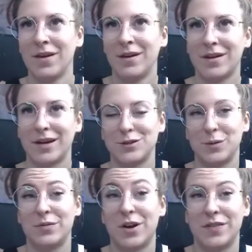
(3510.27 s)
Okay, so
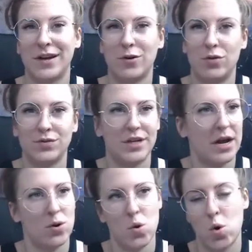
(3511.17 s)
we've got that oval
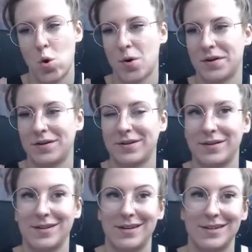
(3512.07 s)
down.
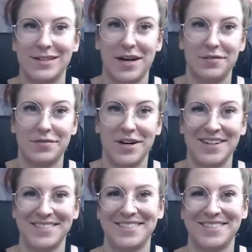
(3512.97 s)
Tough, right?